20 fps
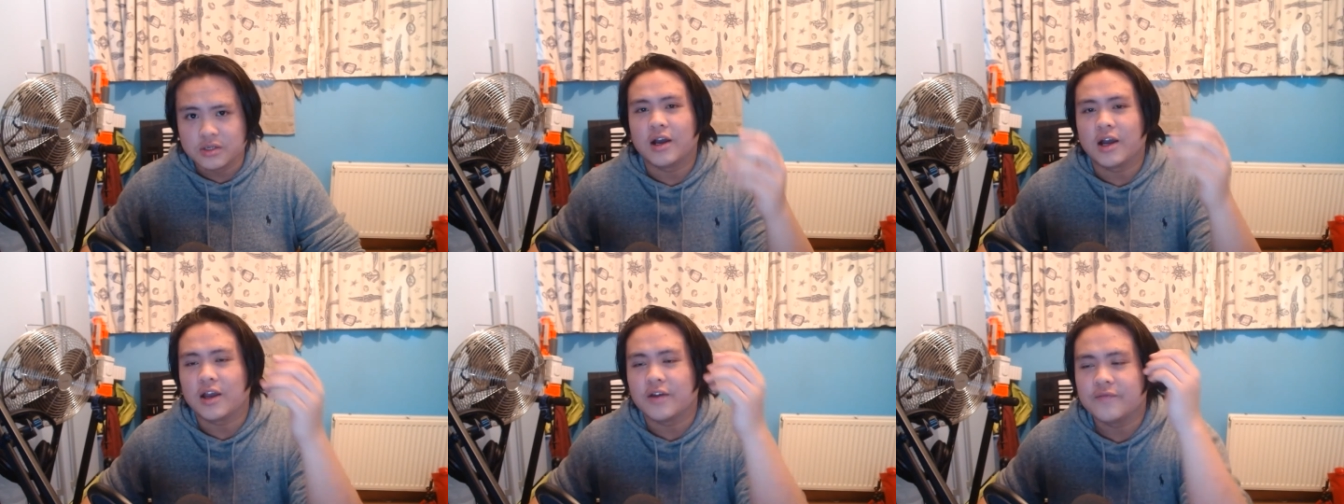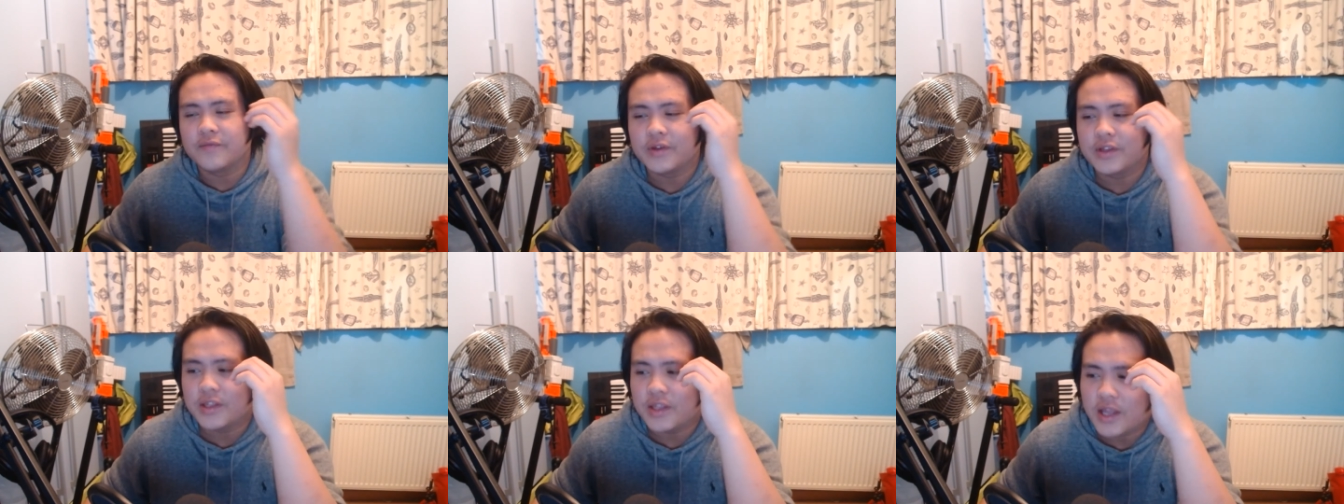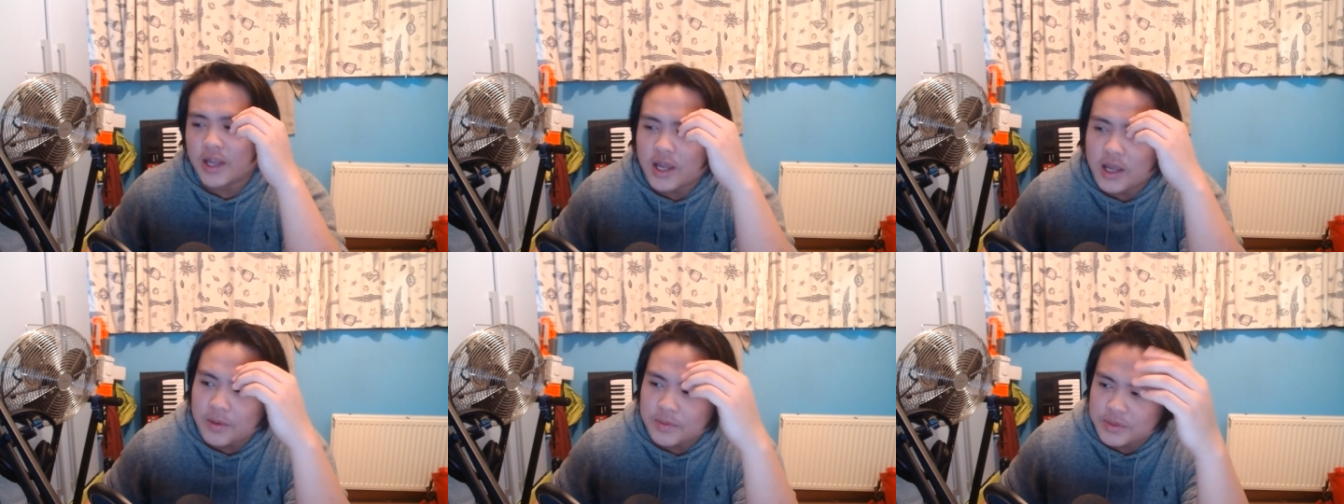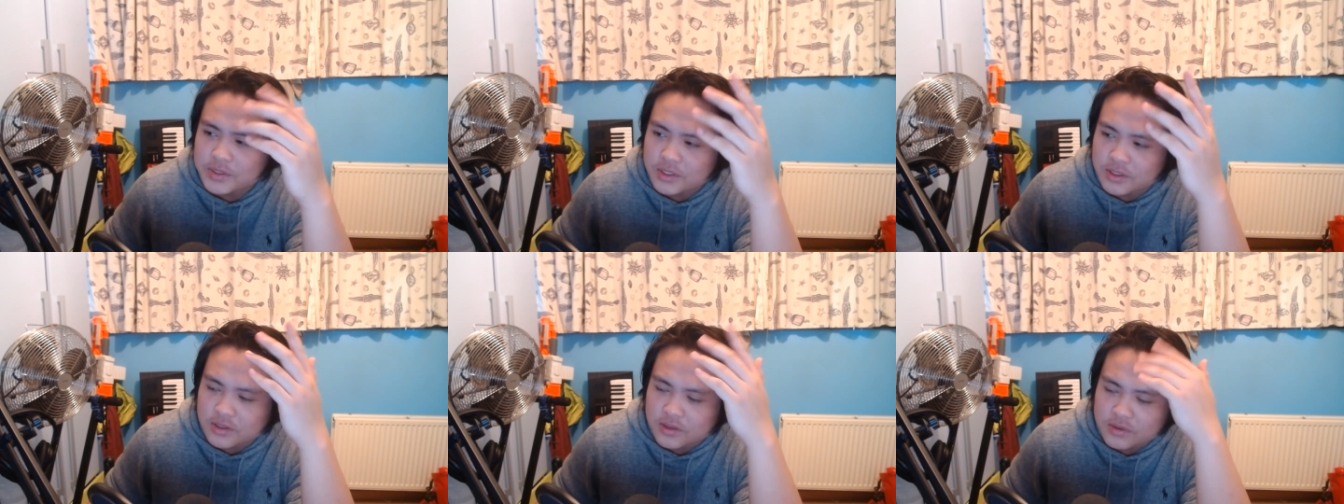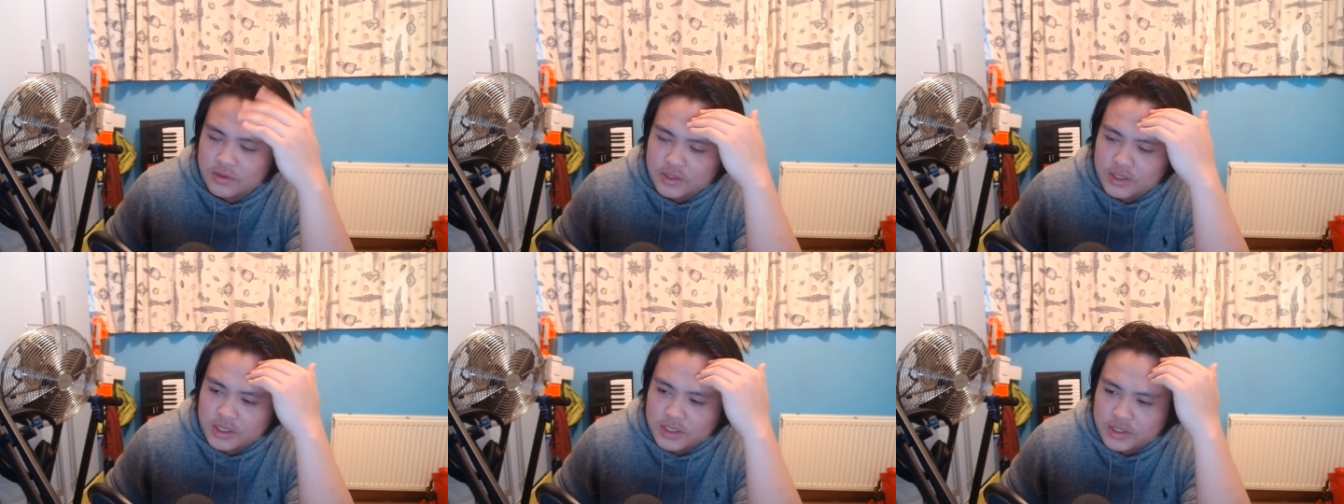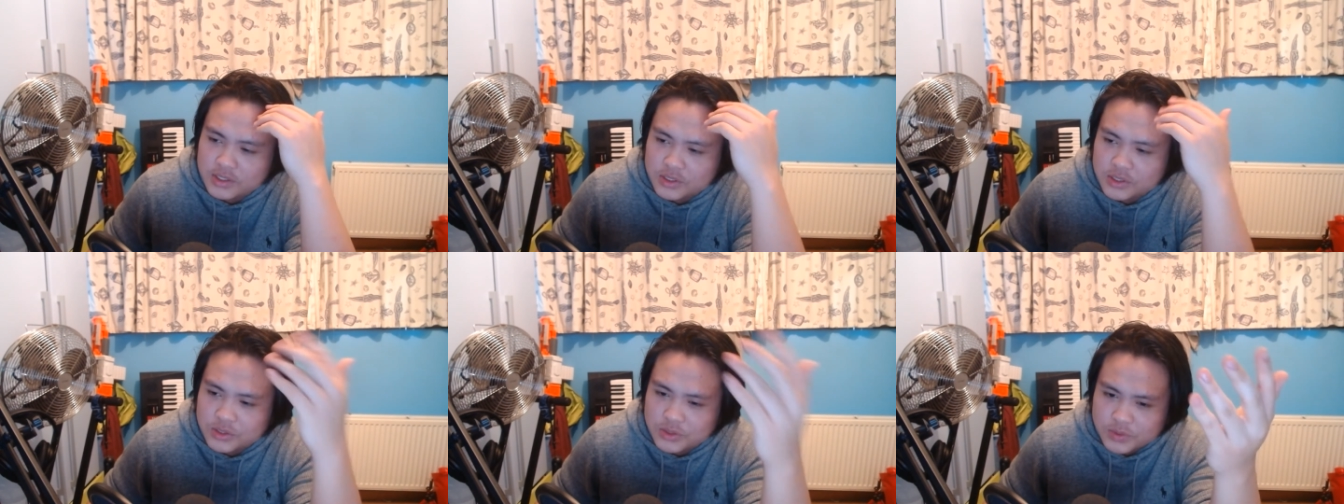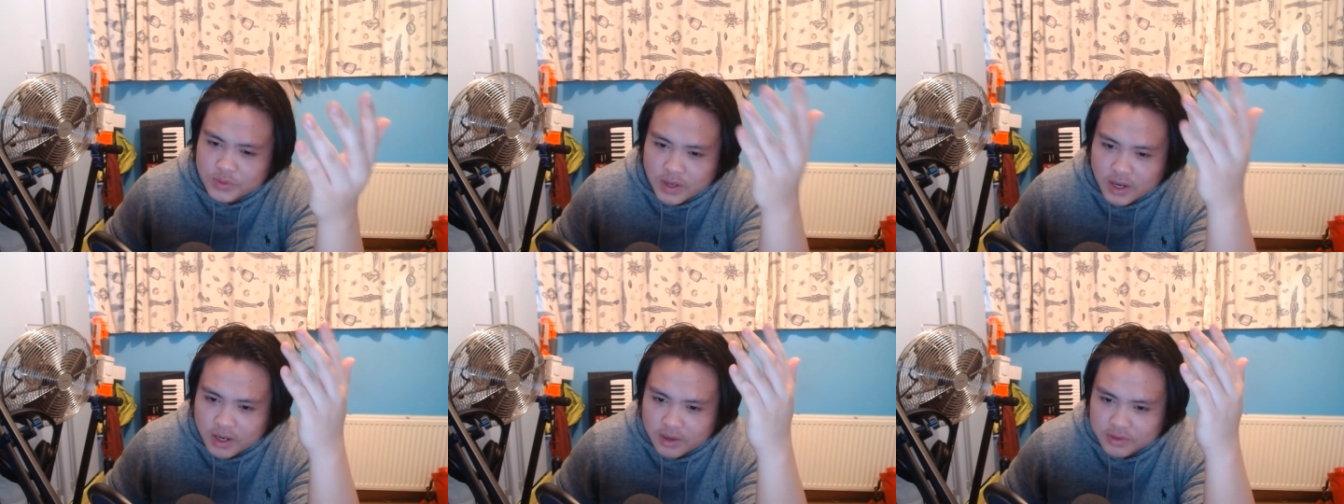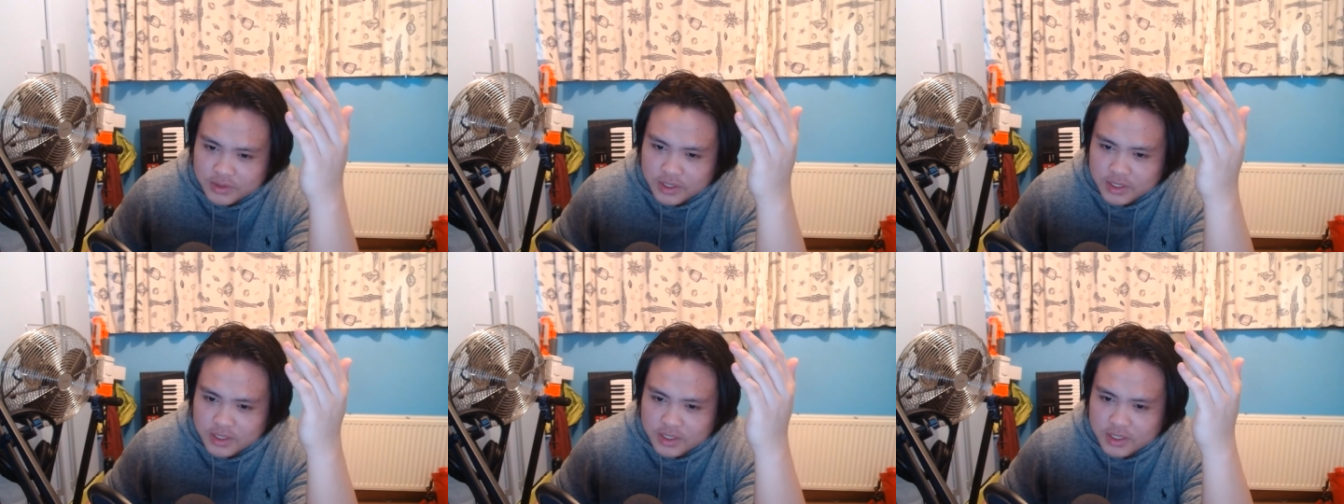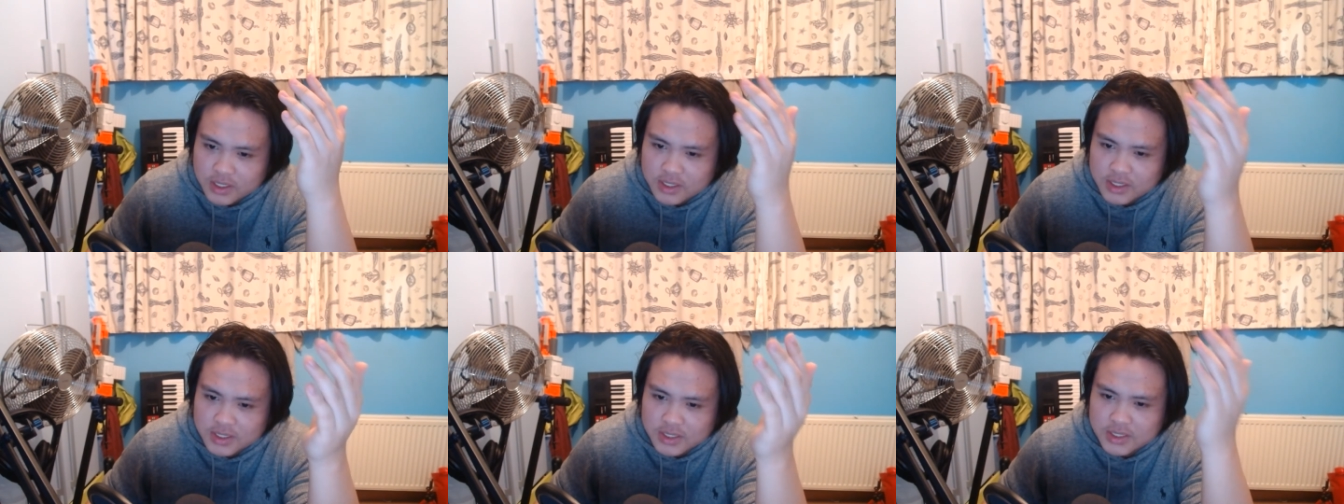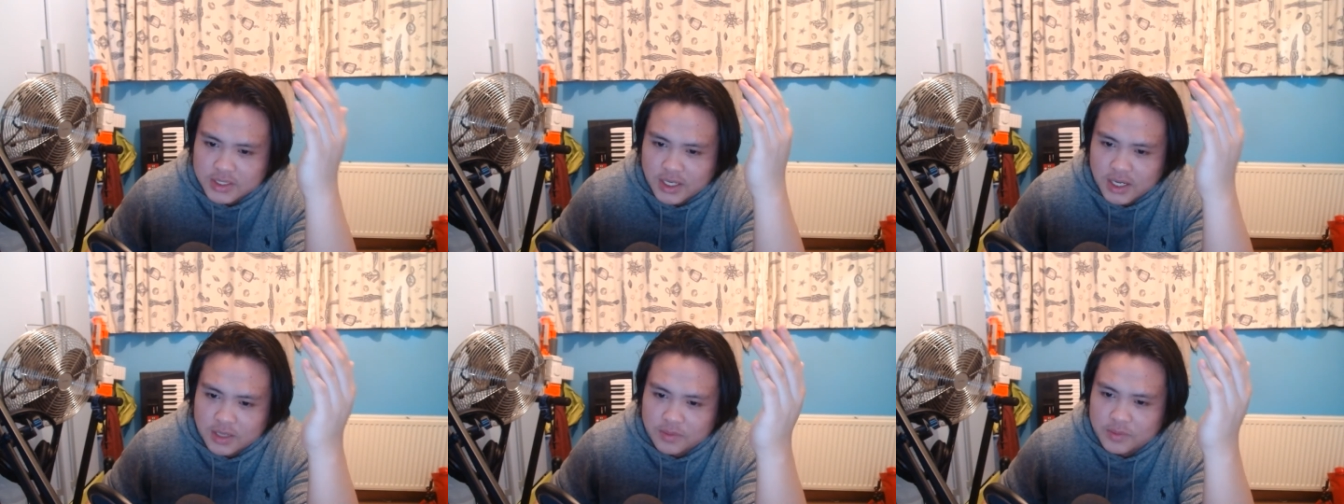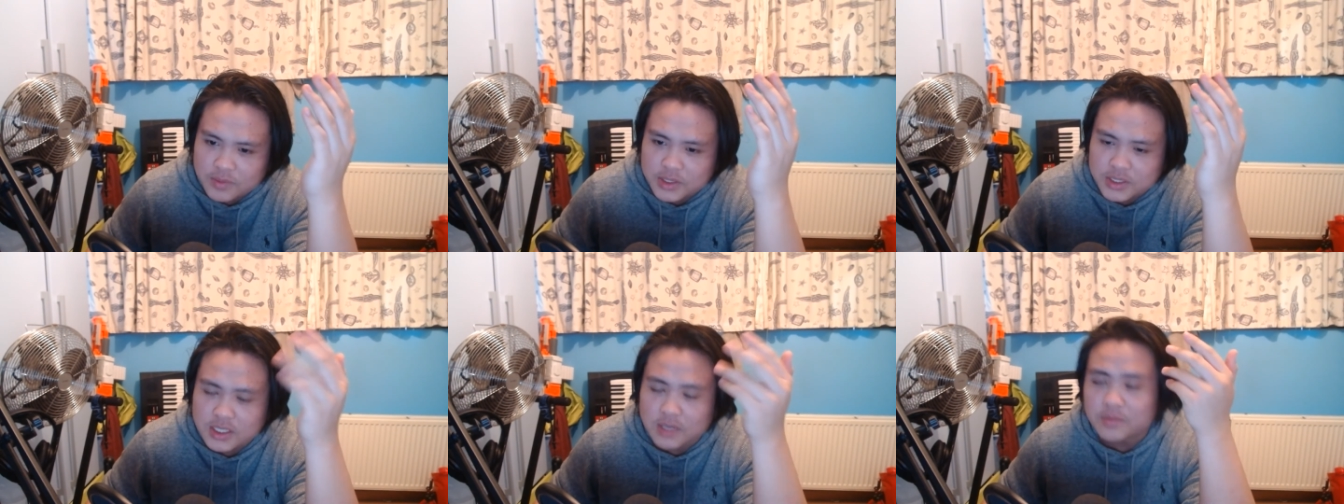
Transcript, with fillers: I've been absolutely drowning in assignments,